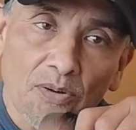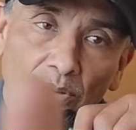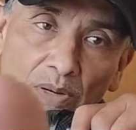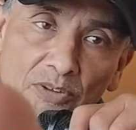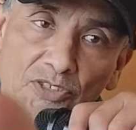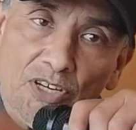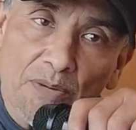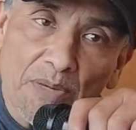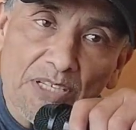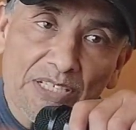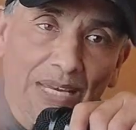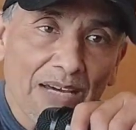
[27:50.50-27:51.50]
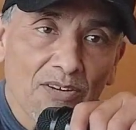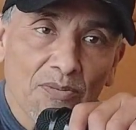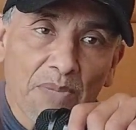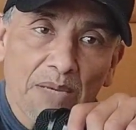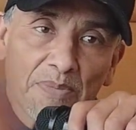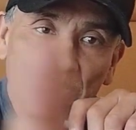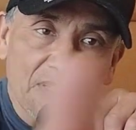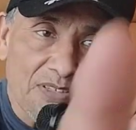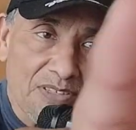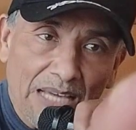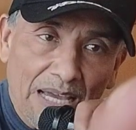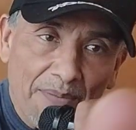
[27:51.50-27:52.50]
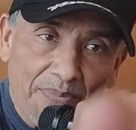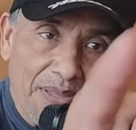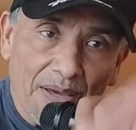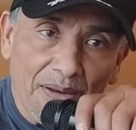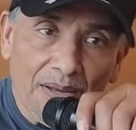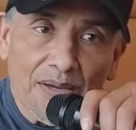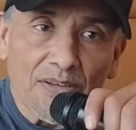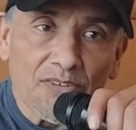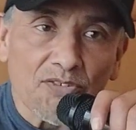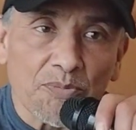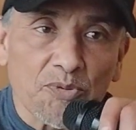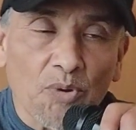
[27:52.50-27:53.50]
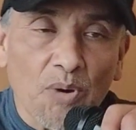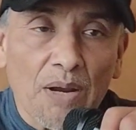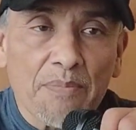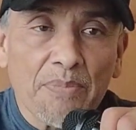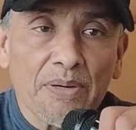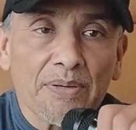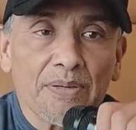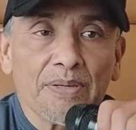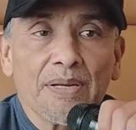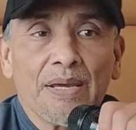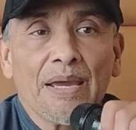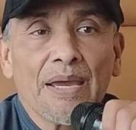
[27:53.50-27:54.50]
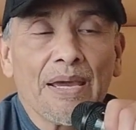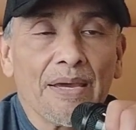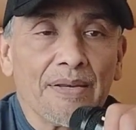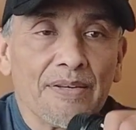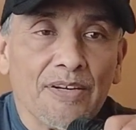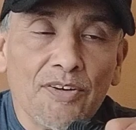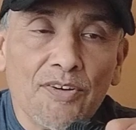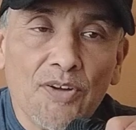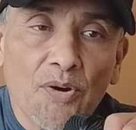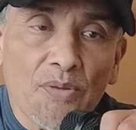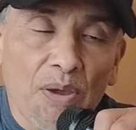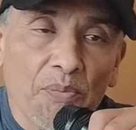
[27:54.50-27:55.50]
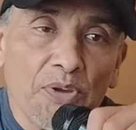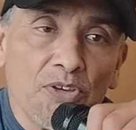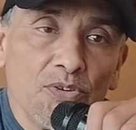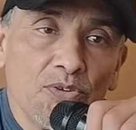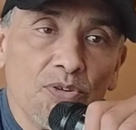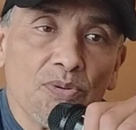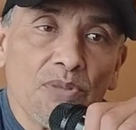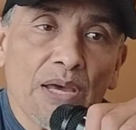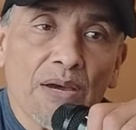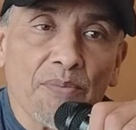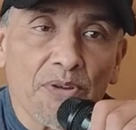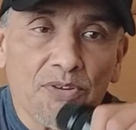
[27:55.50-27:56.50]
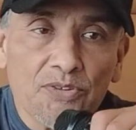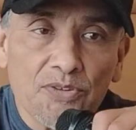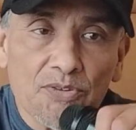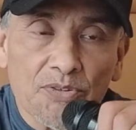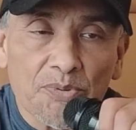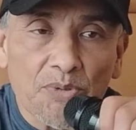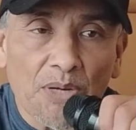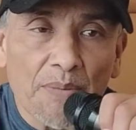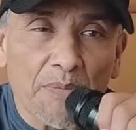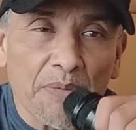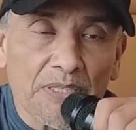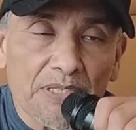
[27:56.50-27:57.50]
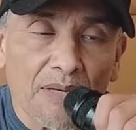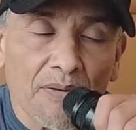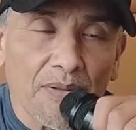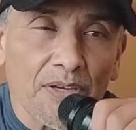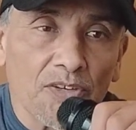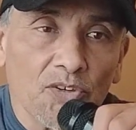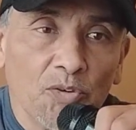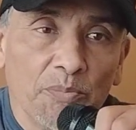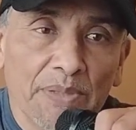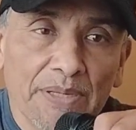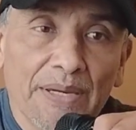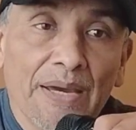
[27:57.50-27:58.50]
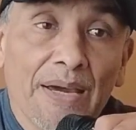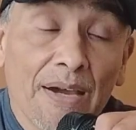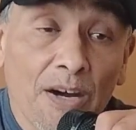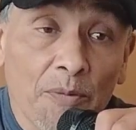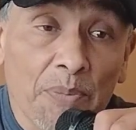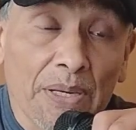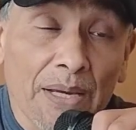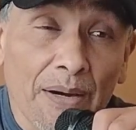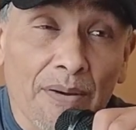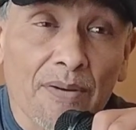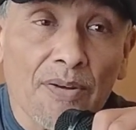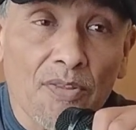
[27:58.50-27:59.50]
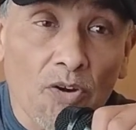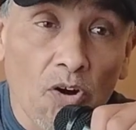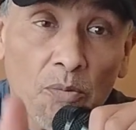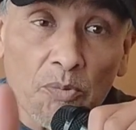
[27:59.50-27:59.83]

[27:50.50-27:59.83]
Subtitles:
share my channel, maybe just tap that subscribe button, and know that when you do that, when you do subscribe to my channel, that you'll be helping out another homeless